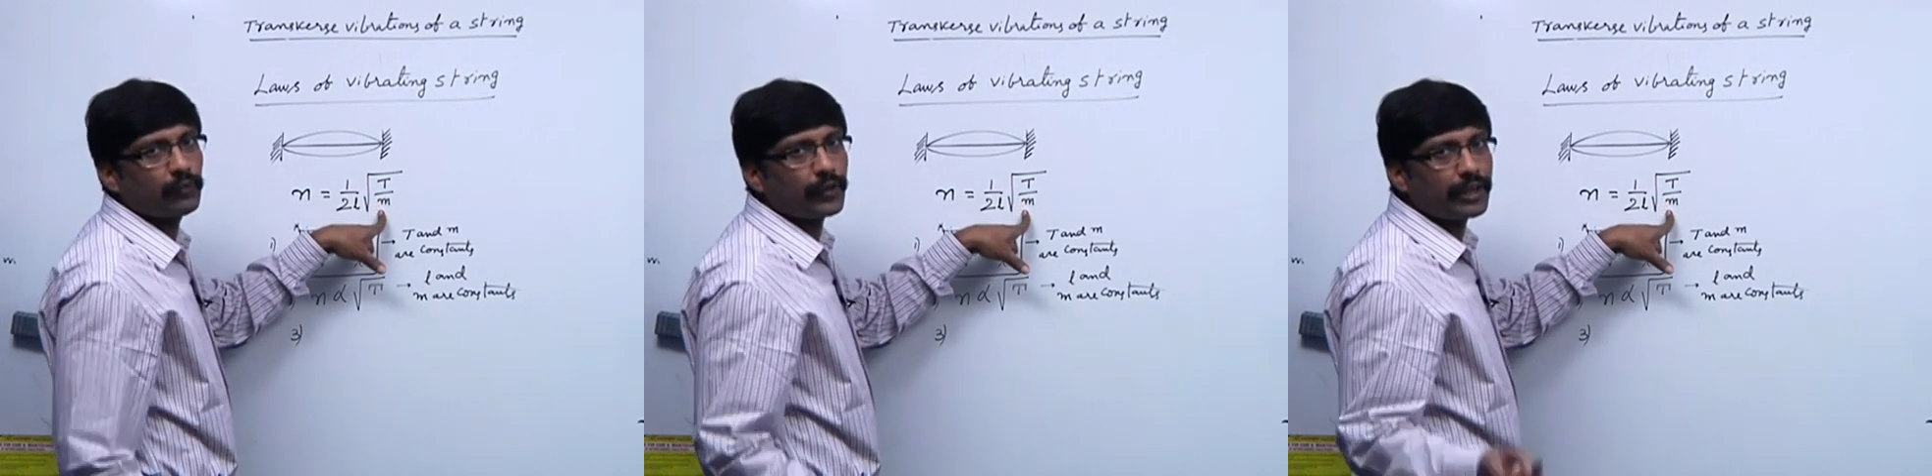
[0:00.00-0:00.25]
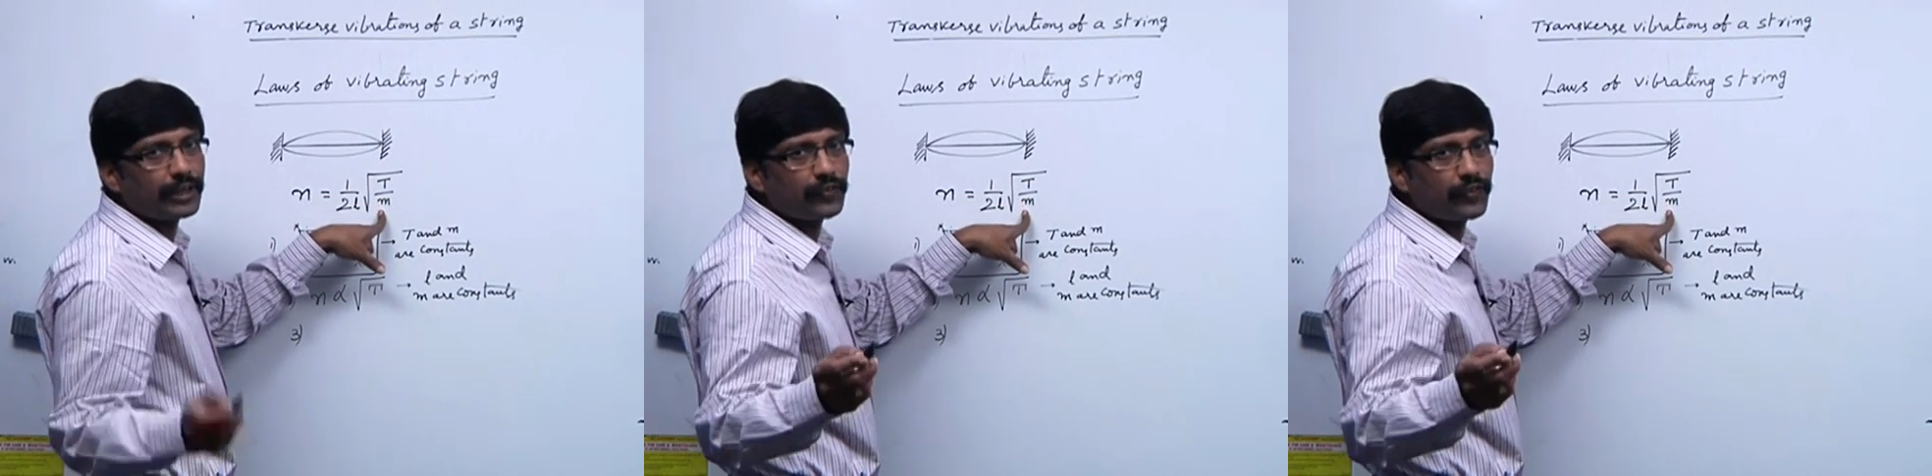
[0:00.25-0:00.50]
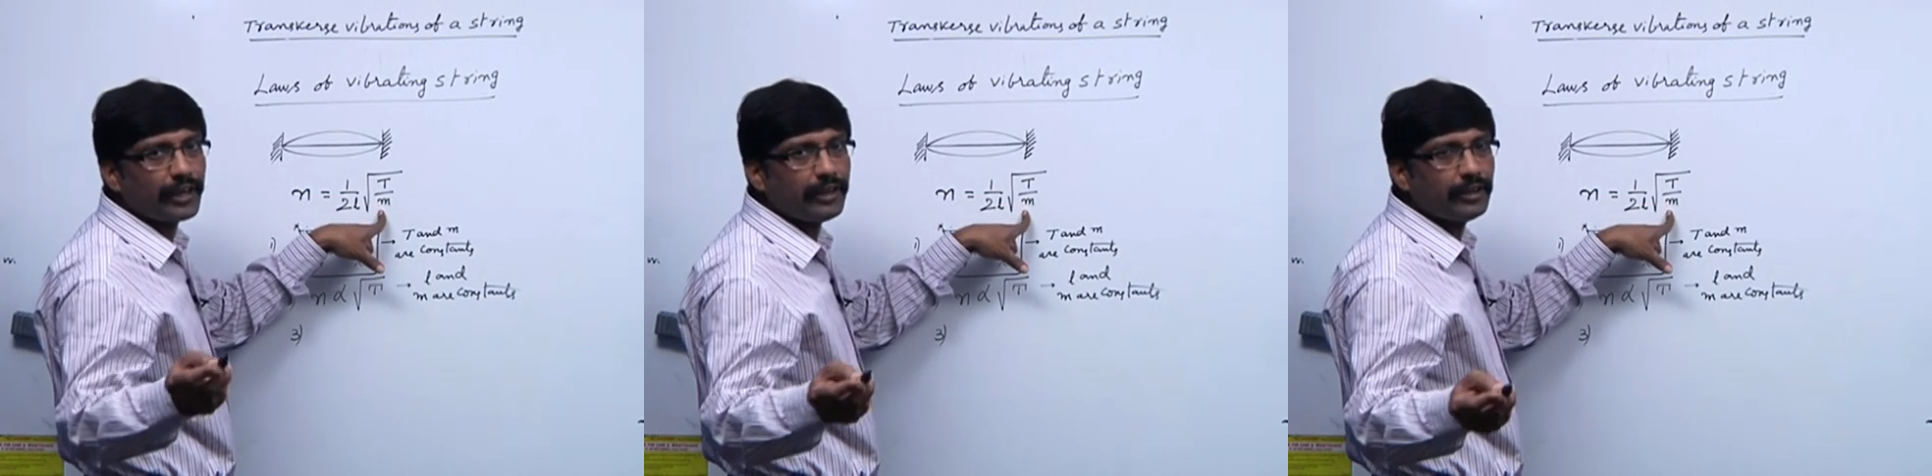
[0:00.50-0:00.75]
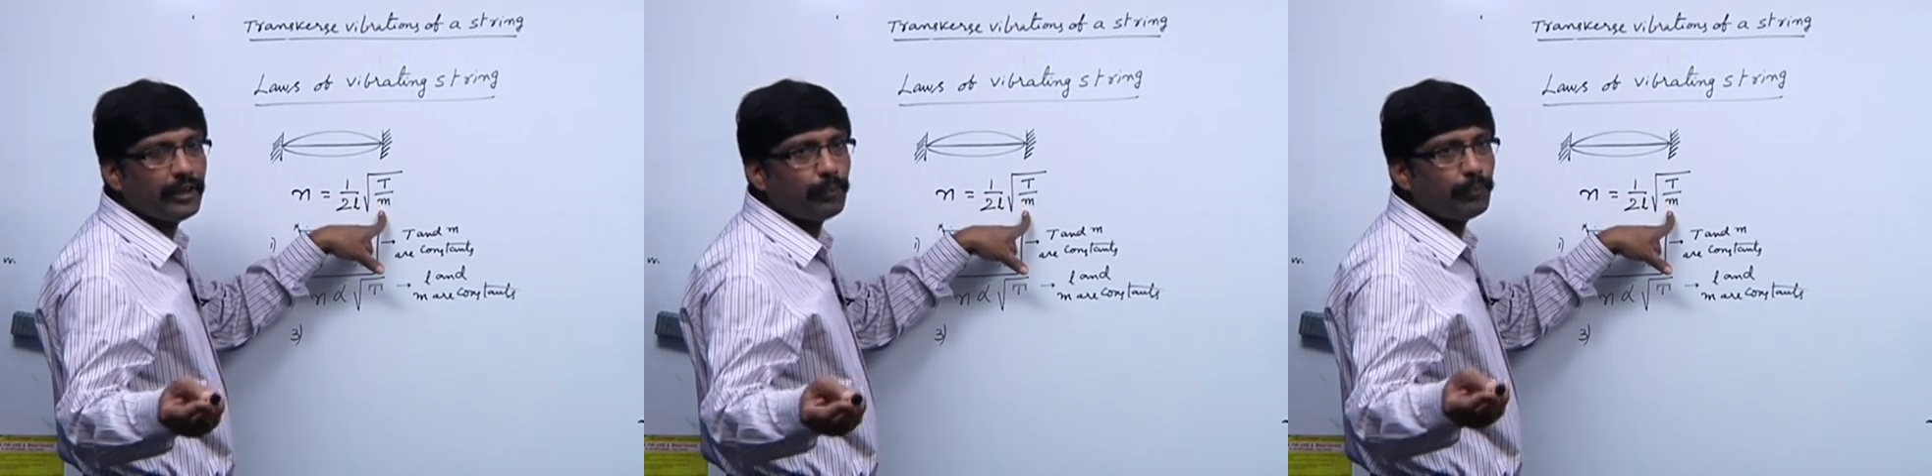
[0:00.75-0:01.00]
for
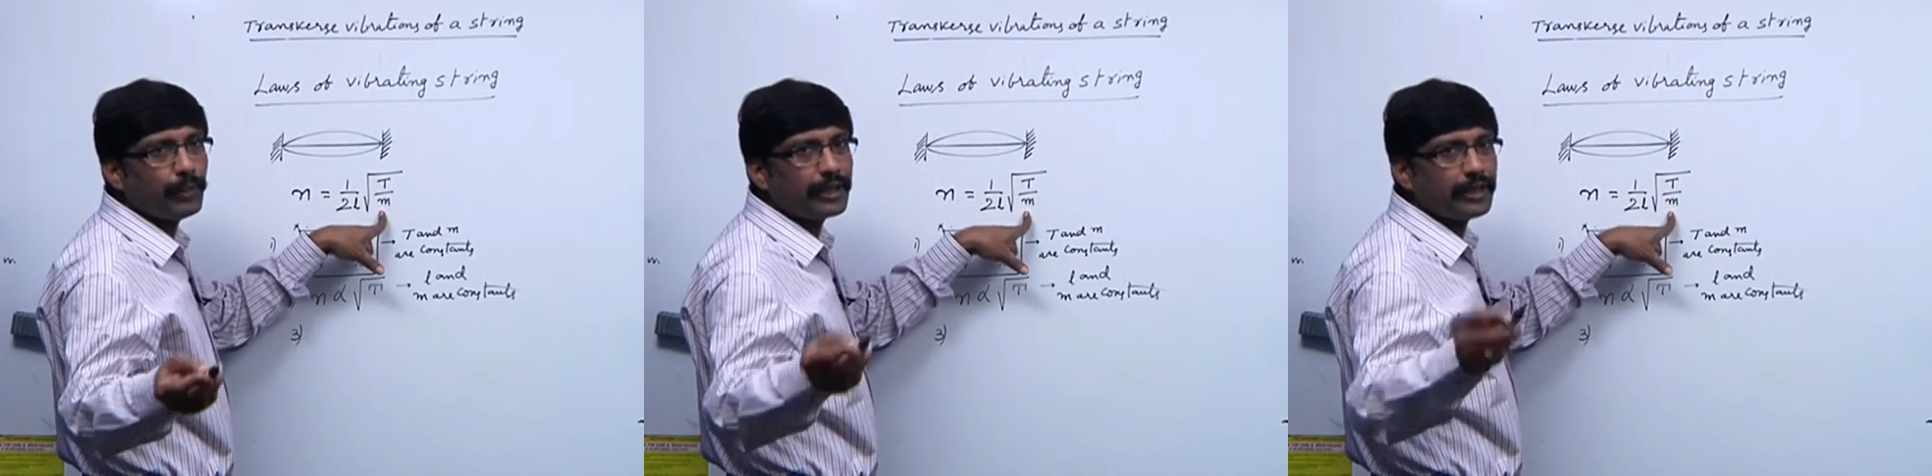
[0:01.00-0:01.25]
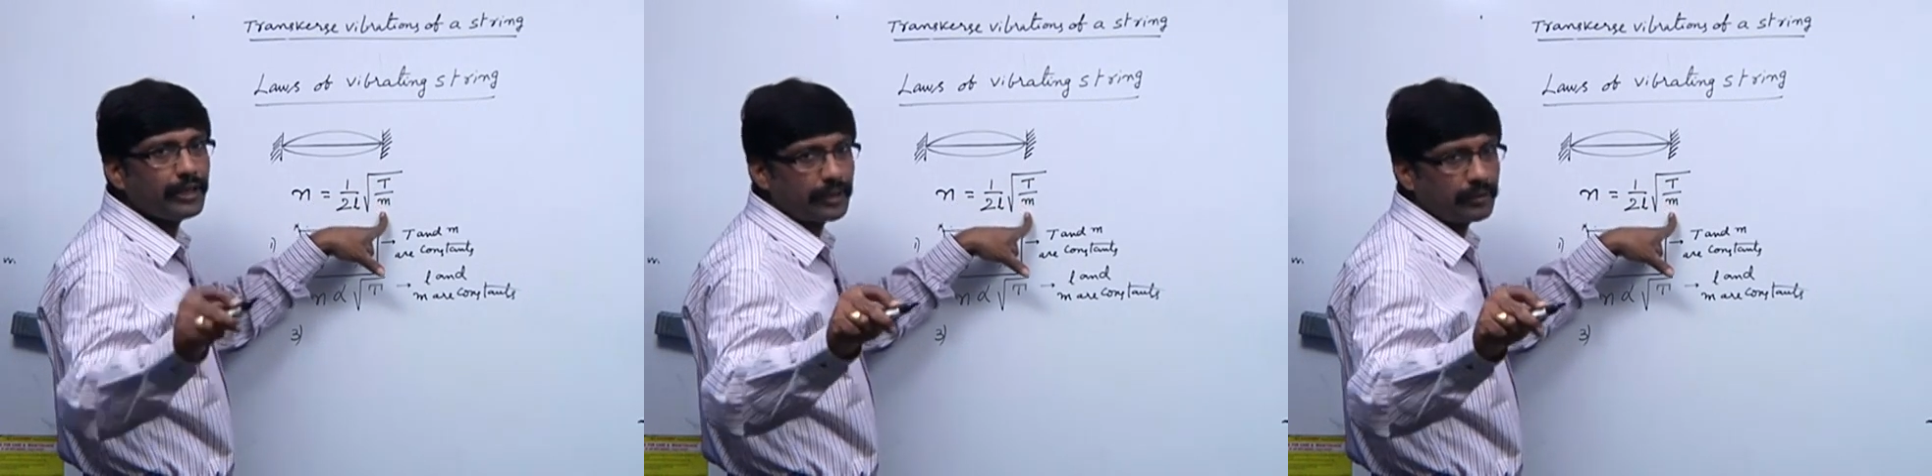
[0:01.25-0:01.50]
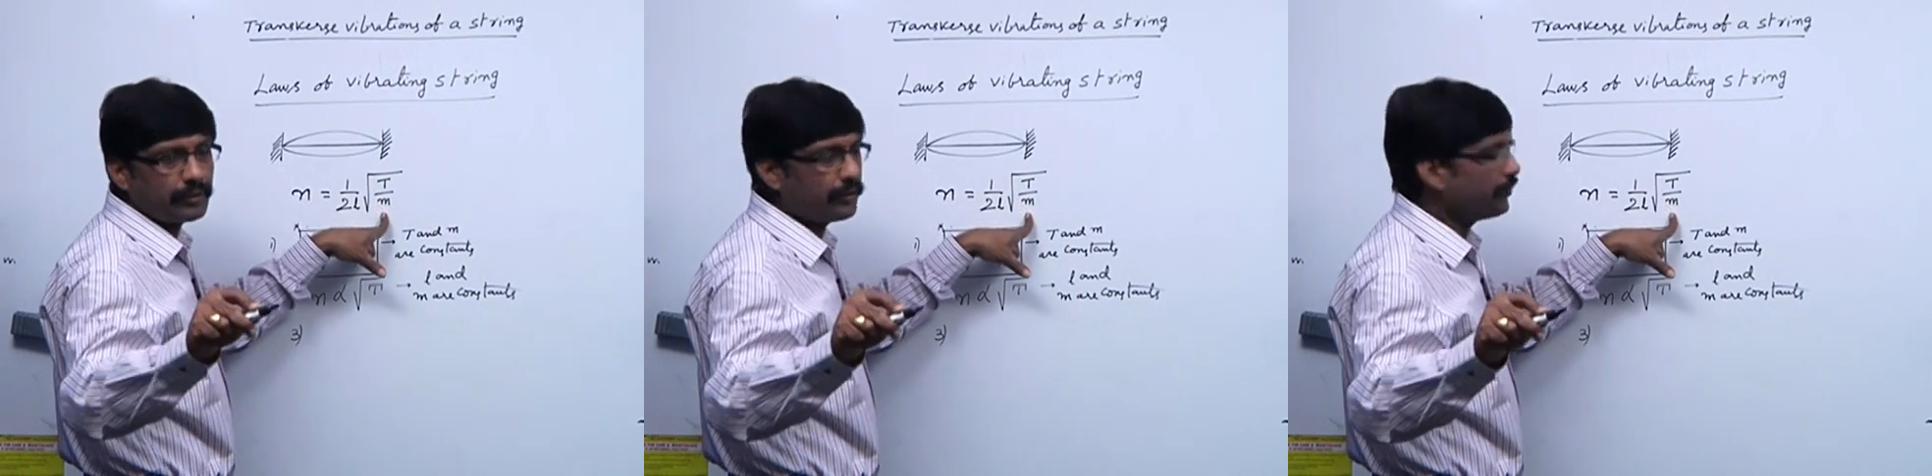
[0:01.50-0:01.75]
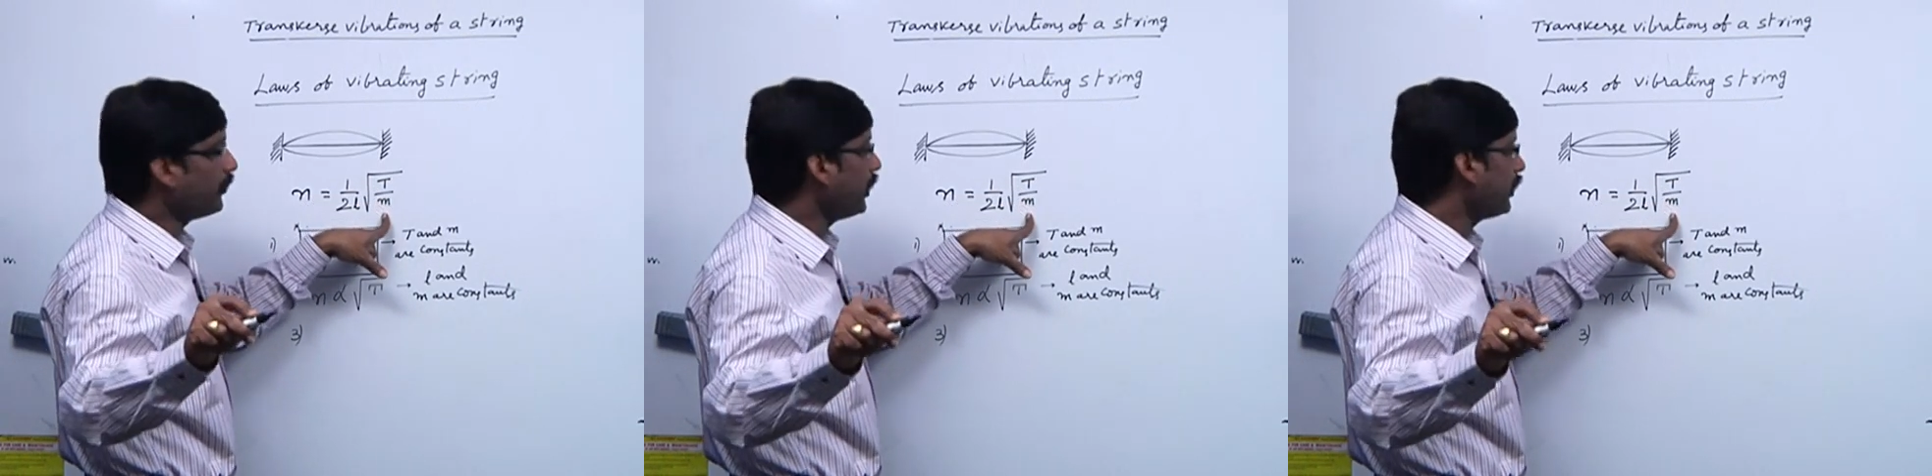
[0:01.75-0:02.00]
different material
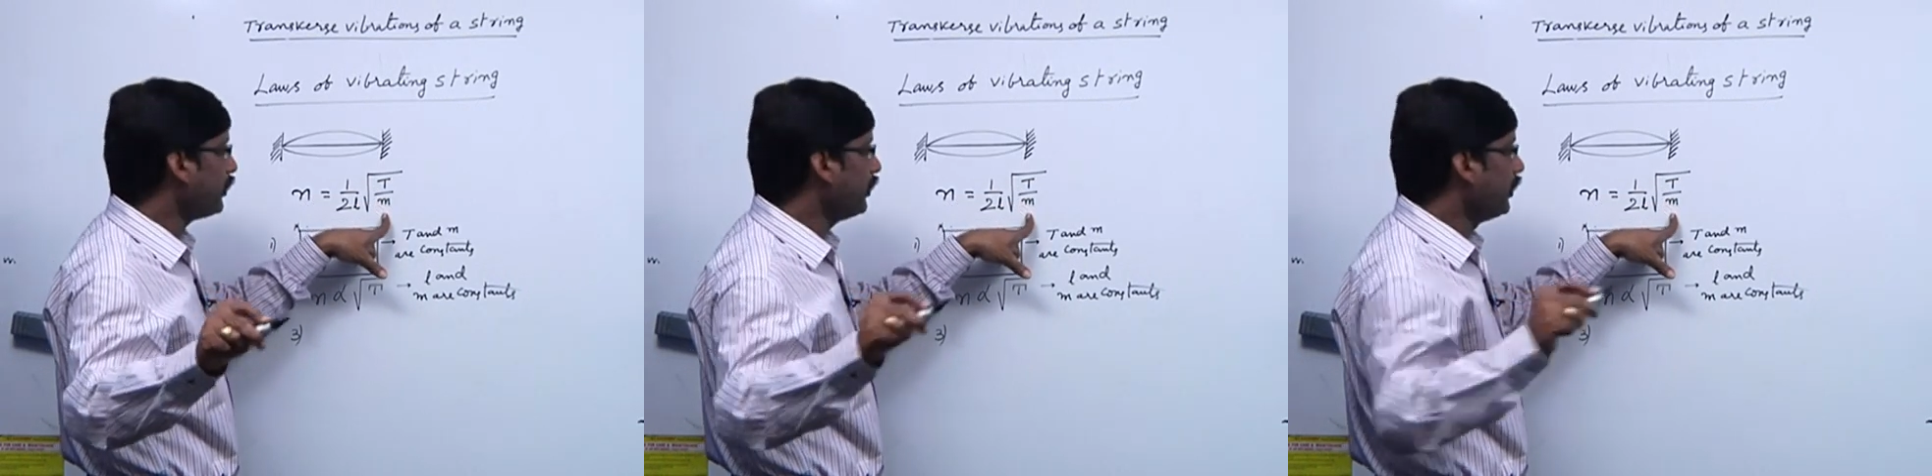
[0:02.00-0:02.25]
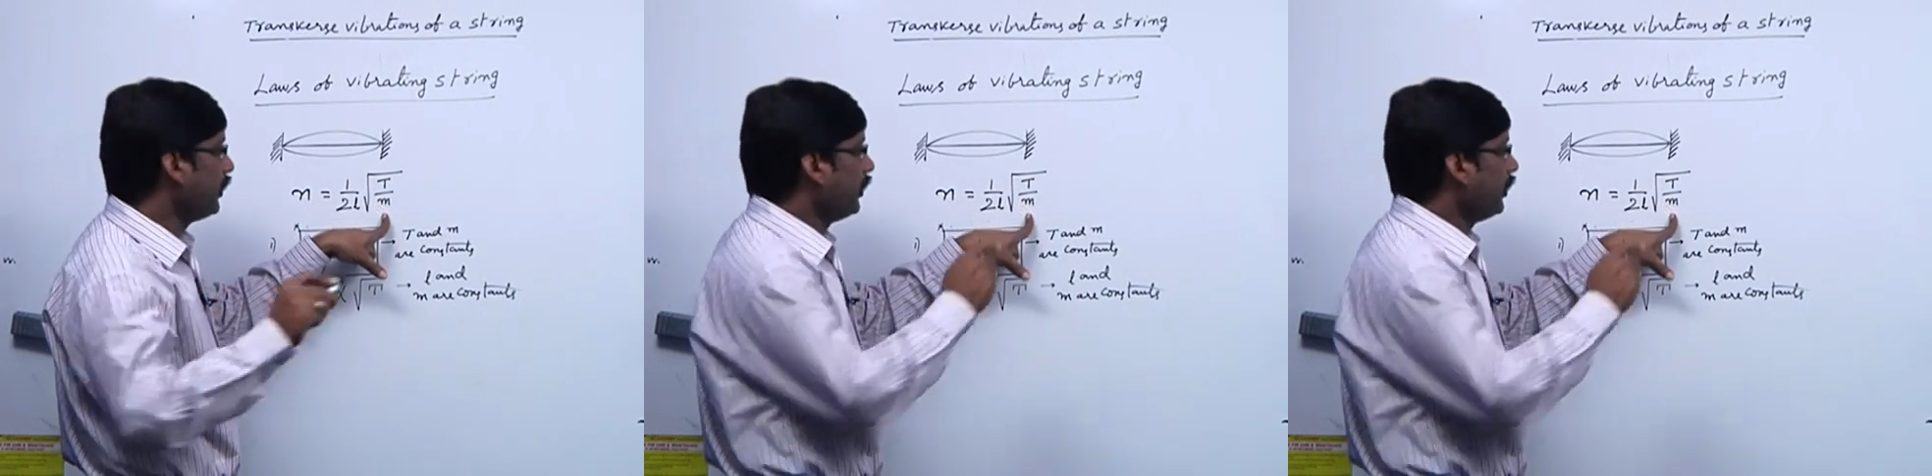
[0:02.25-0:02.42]
where